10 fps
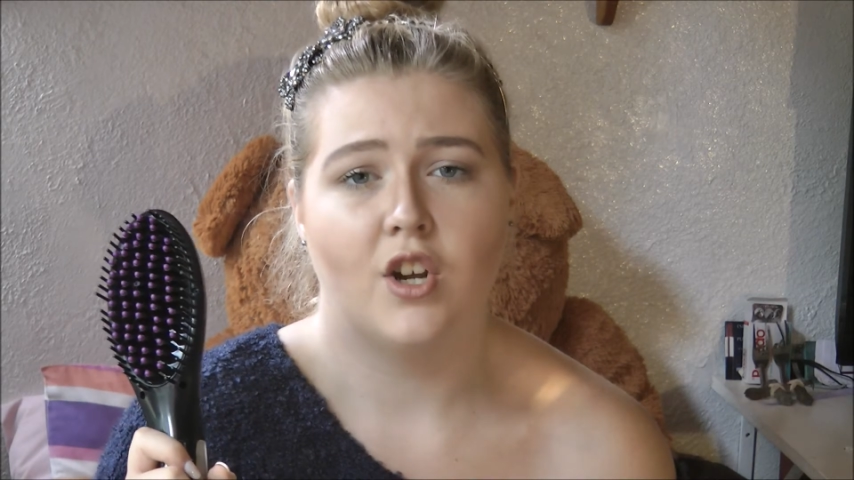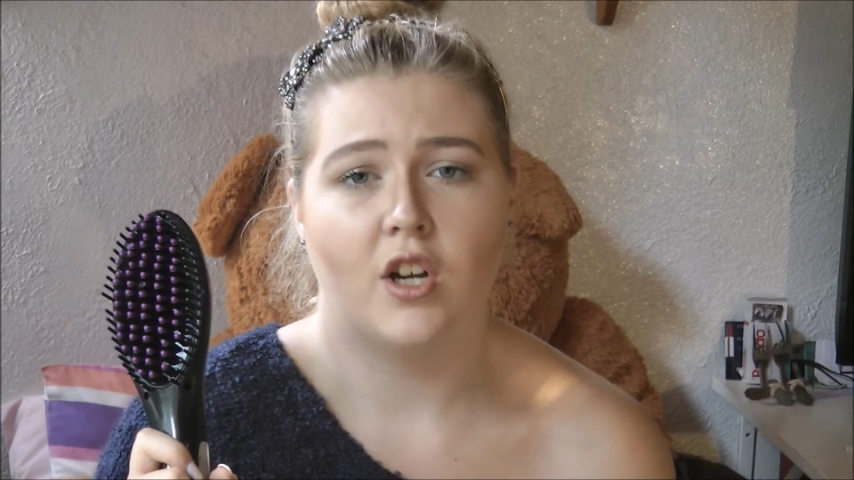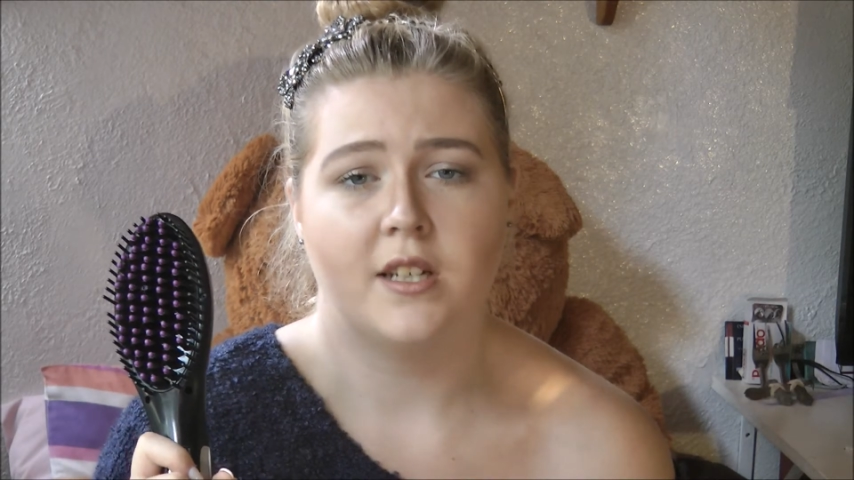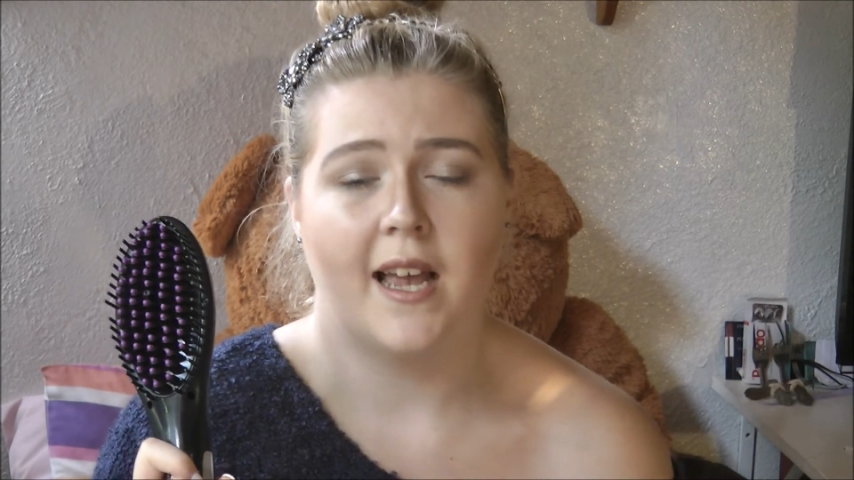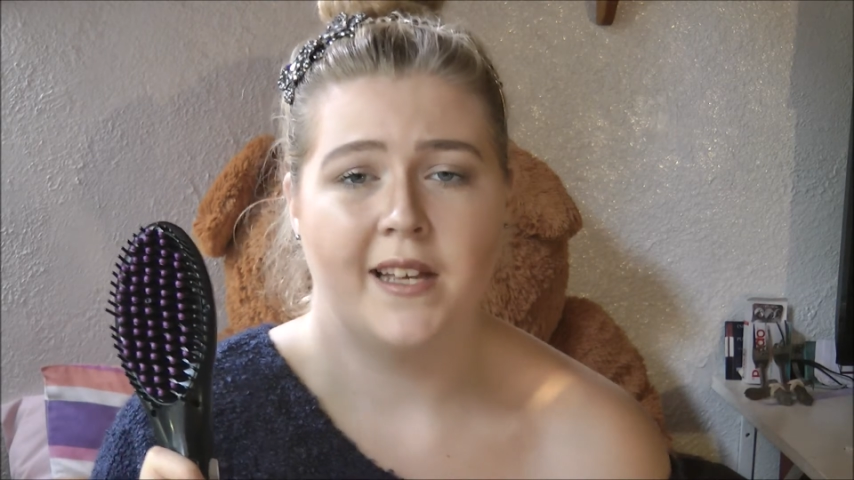
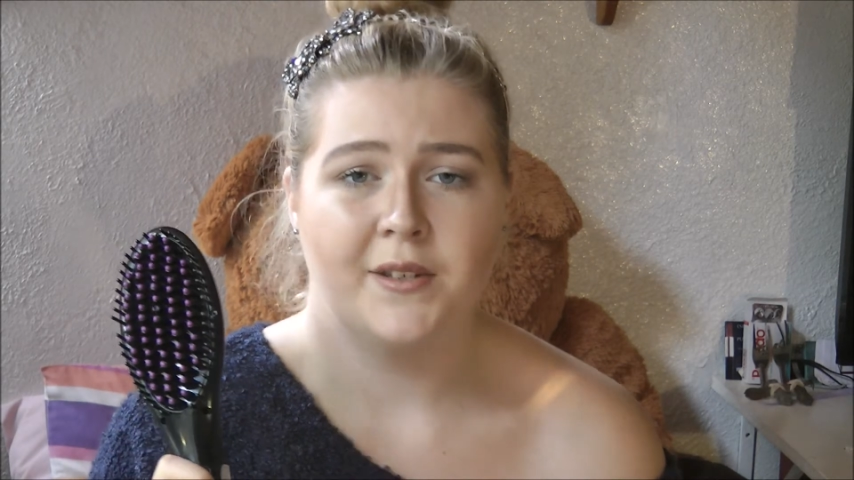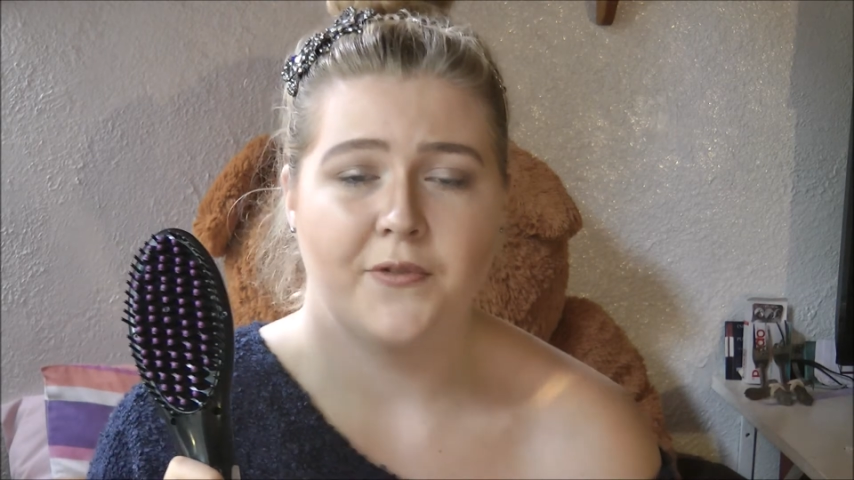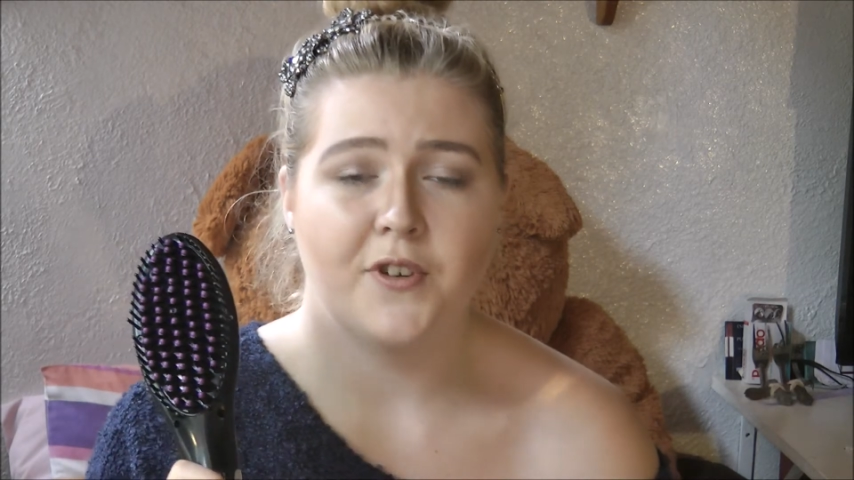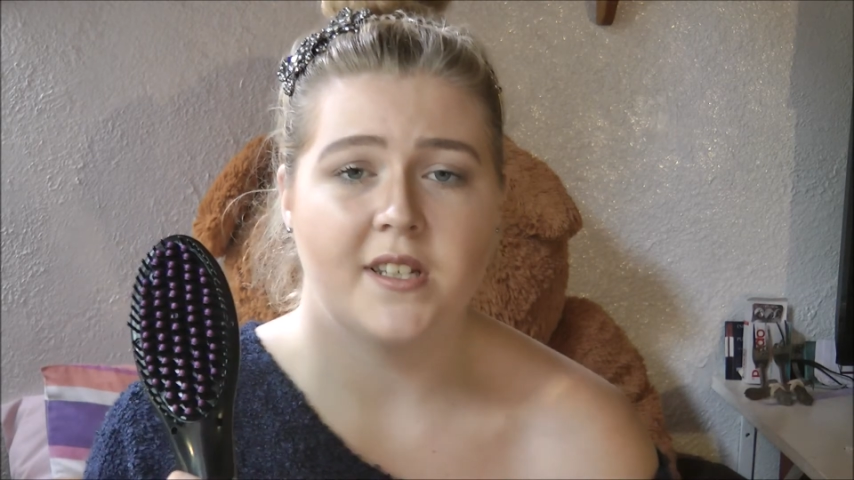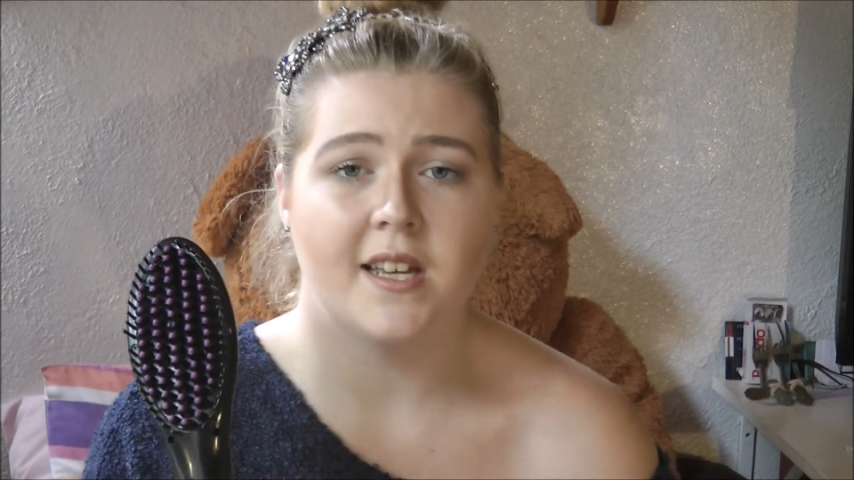not as
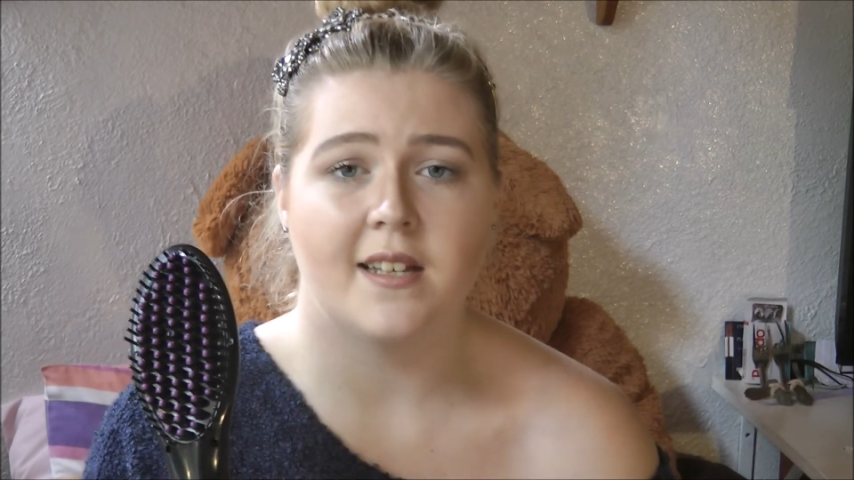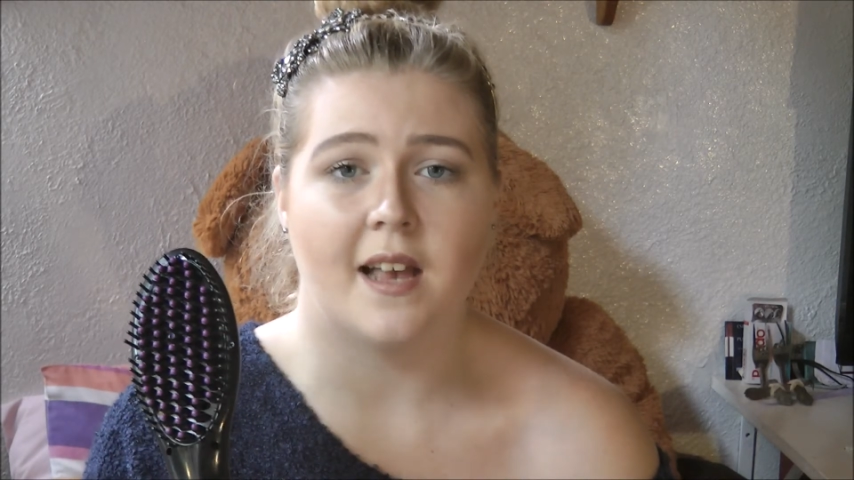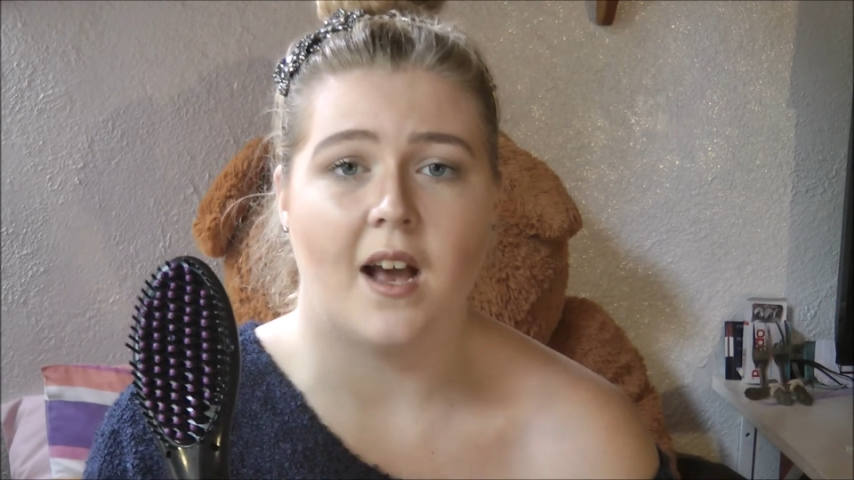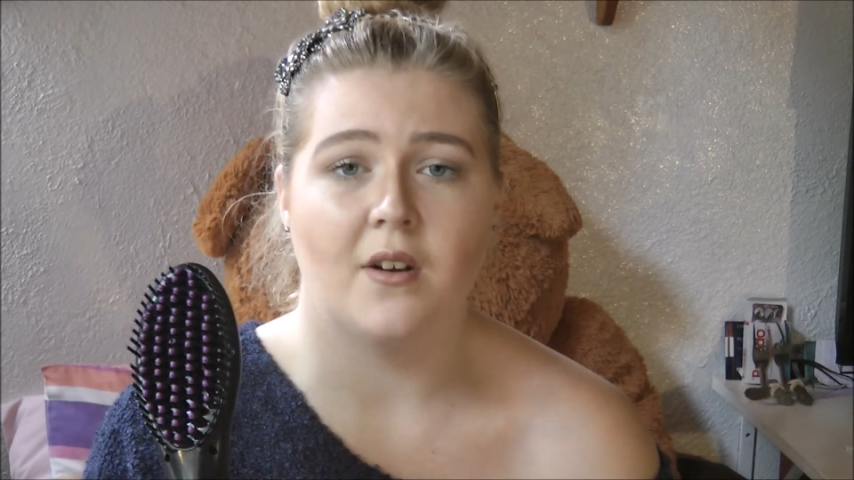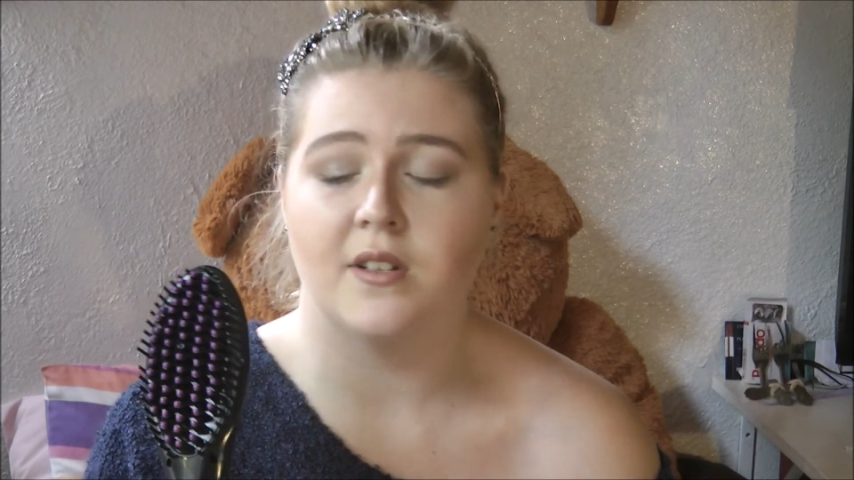frizzy as
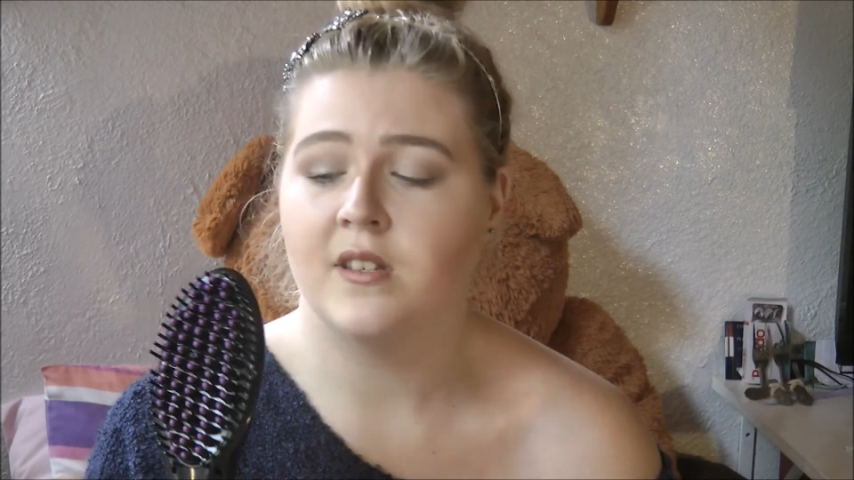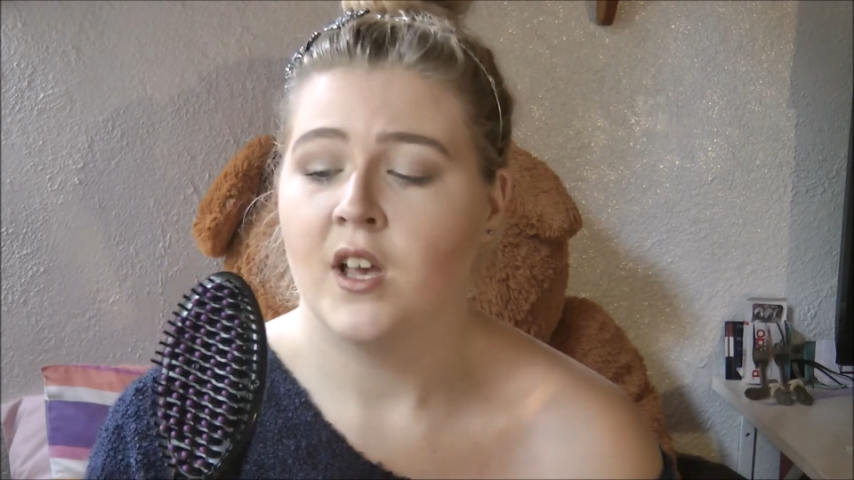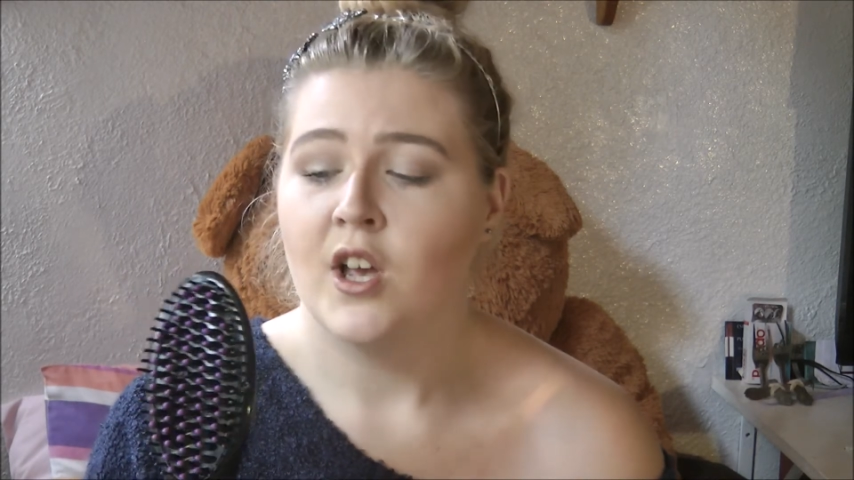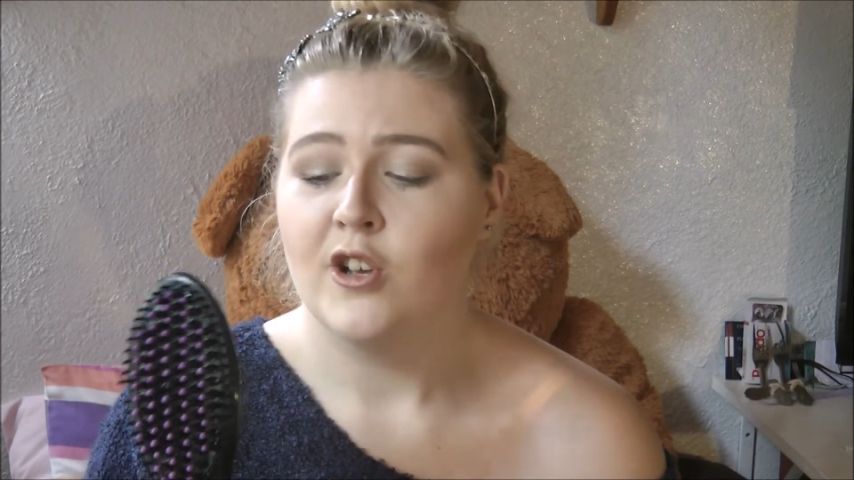ours.